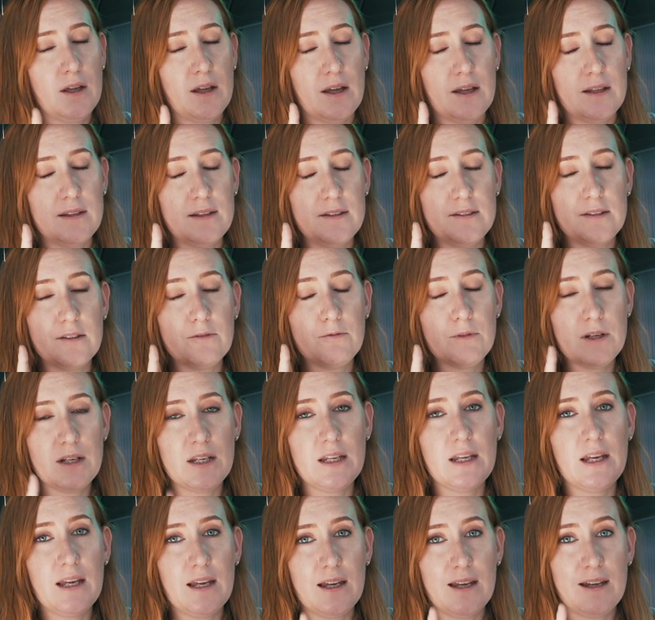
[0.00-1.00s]
And this is
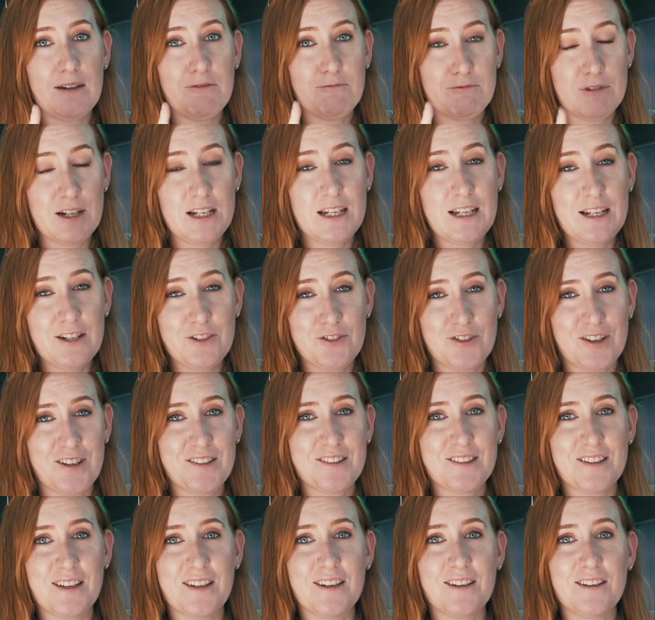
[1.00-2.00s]
really, really
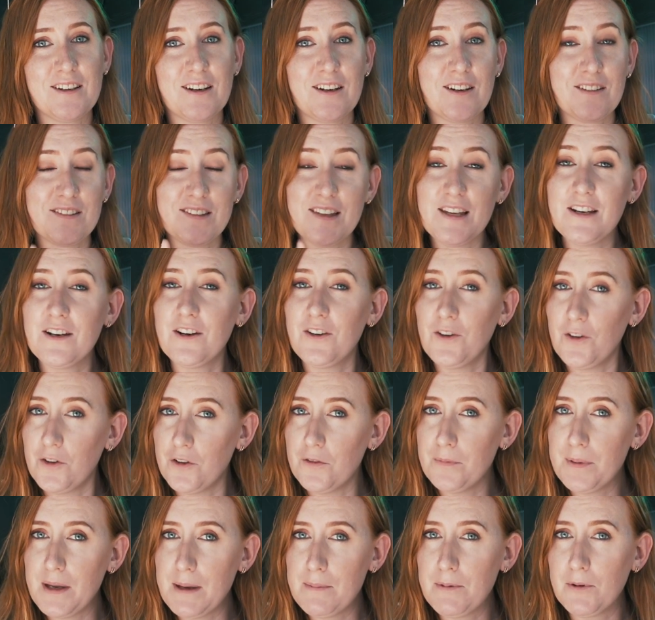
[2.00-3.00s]
interesting, and I've seen a lot
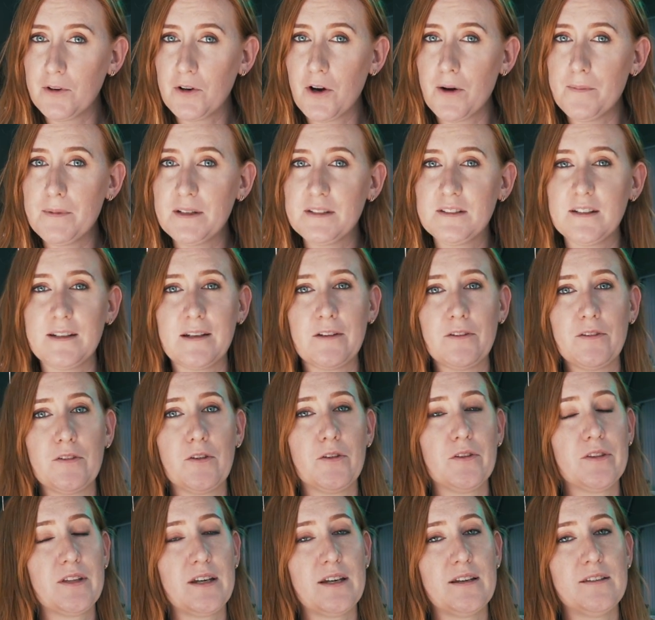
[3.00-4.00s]
of people commenting
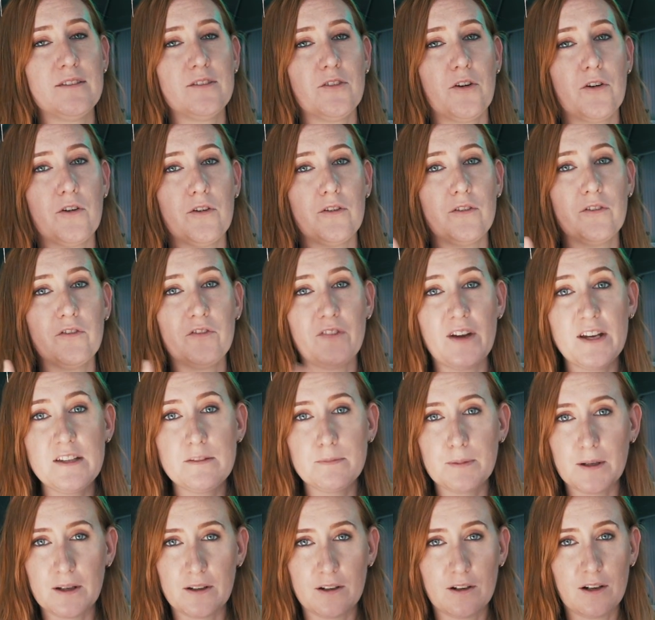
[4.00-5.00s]
on this on
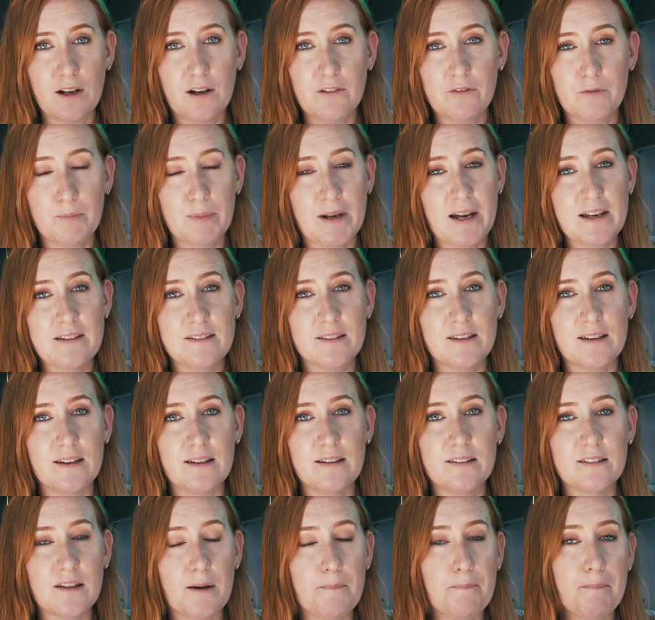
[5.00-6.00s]
Facebook and other
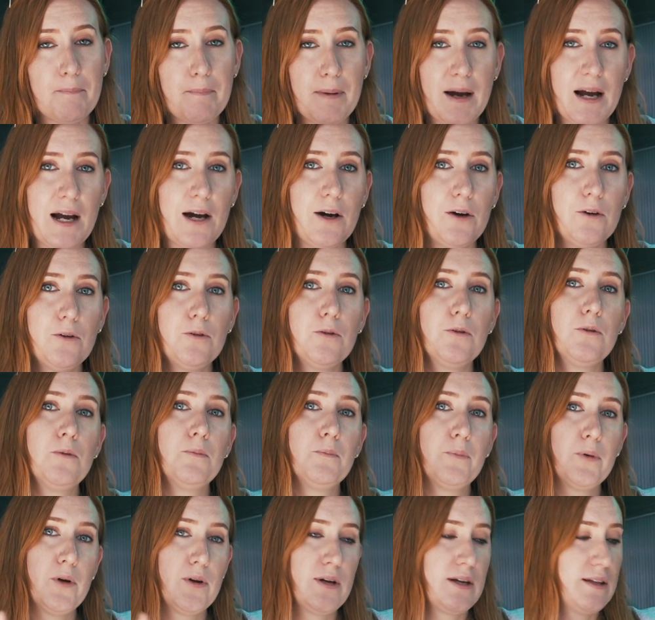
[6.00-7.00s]
places
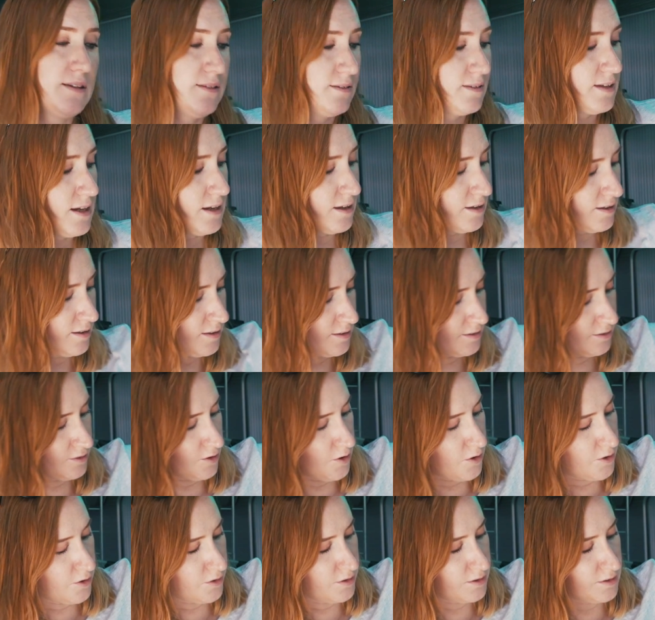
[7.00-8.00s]
about putting stickers
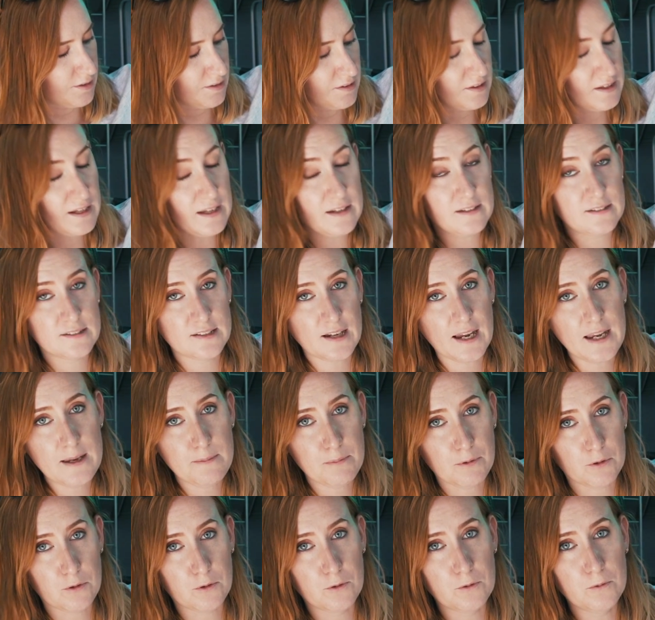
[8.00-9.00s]
on the
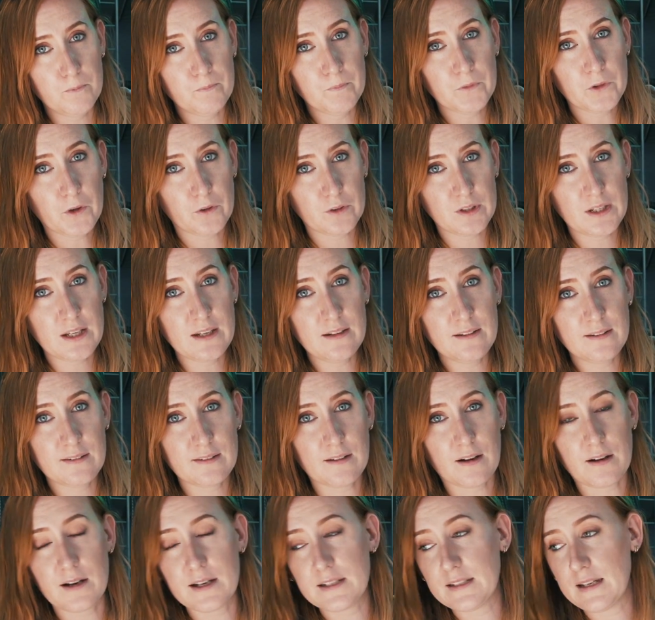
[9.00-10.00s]
table on the
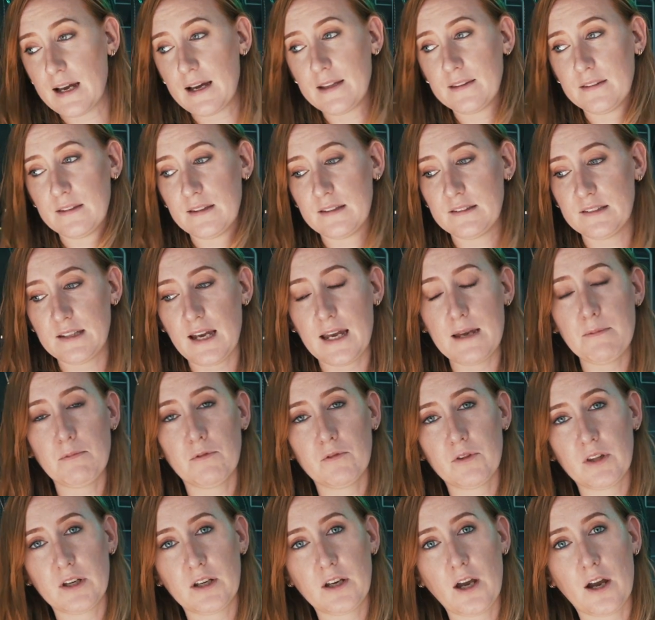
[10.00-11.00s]
inside and the table
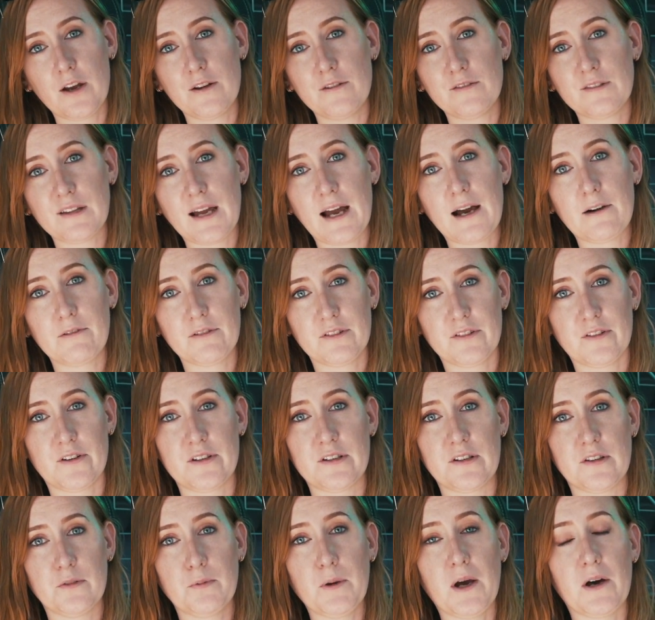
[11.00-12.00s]
that goes
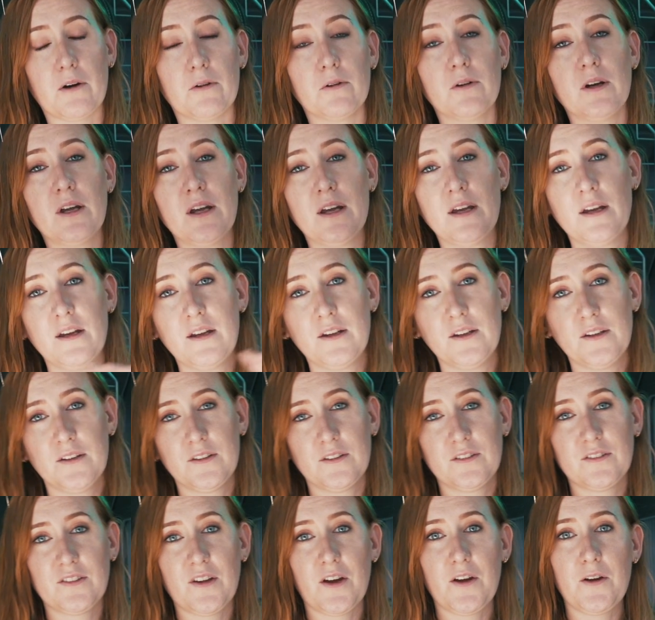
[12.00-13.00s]
outside as well.
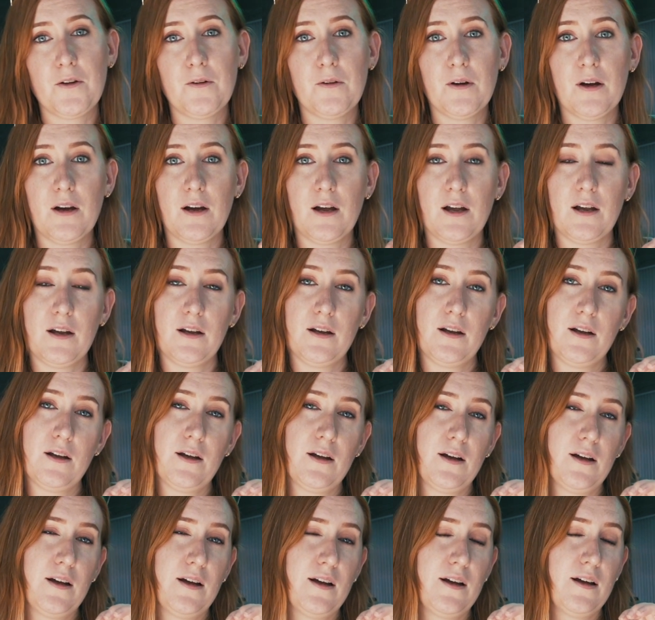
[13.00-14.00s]
So
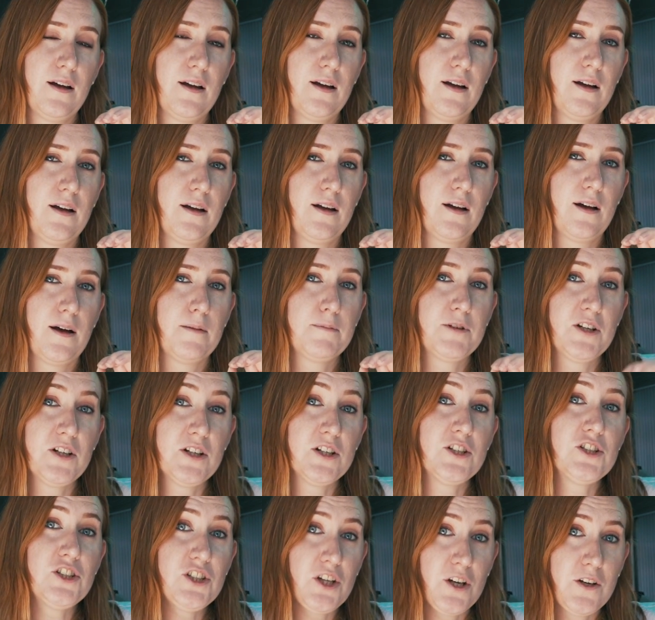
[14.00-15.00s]
I'm going
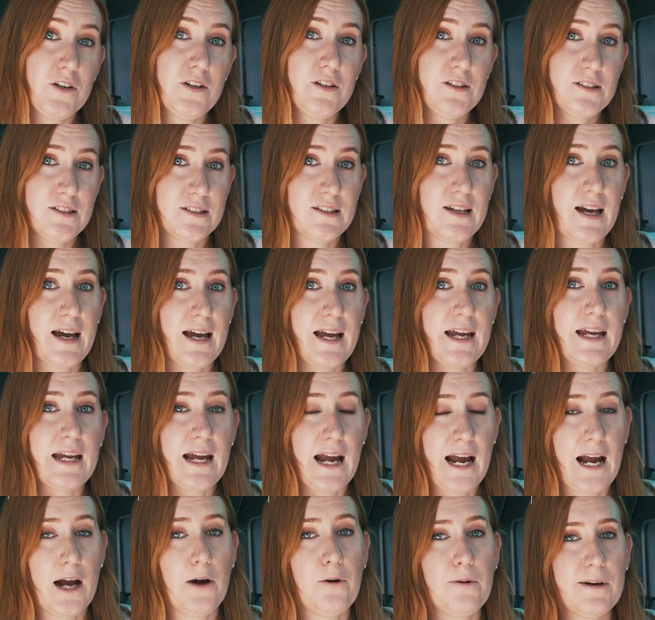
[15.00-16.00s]
to show you today
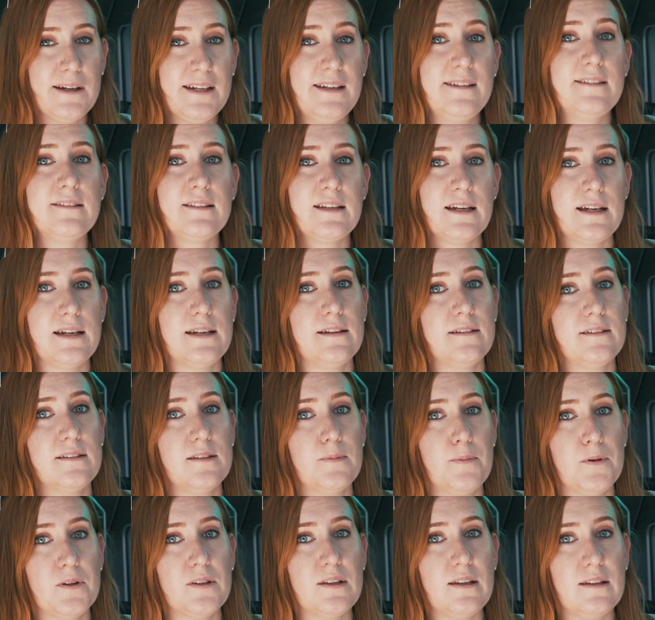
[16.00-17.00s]
how easy it is
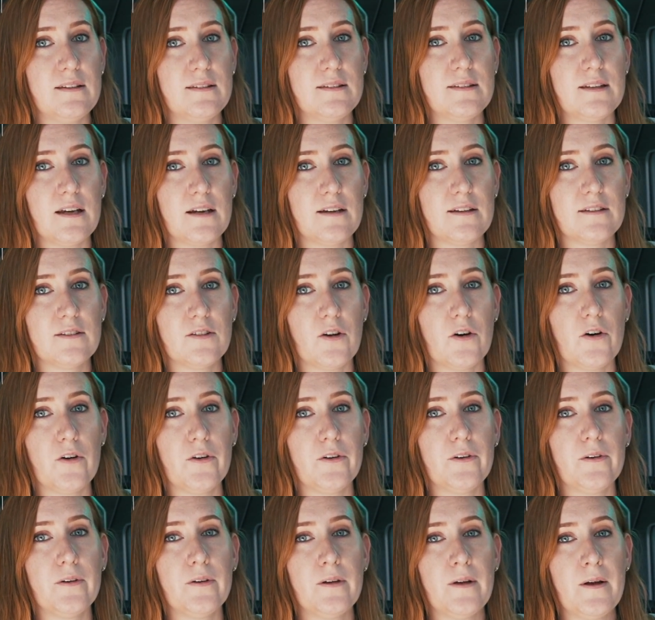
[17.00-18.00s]
to put these stickers
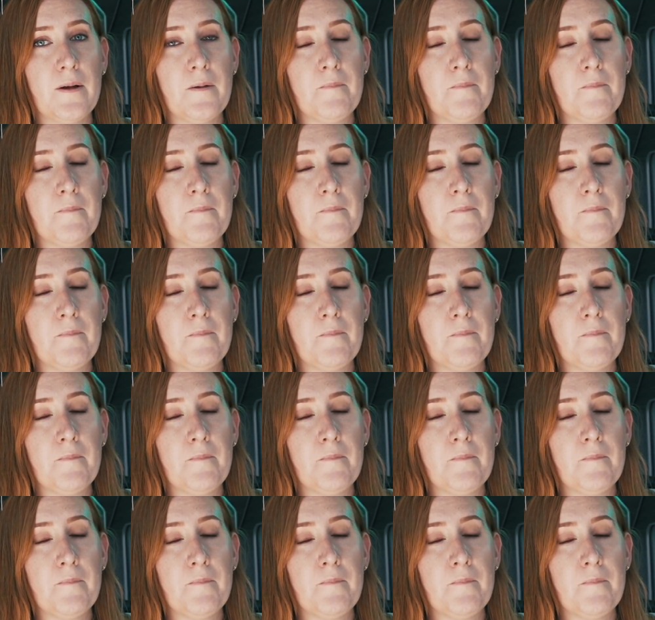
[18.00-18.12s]
on,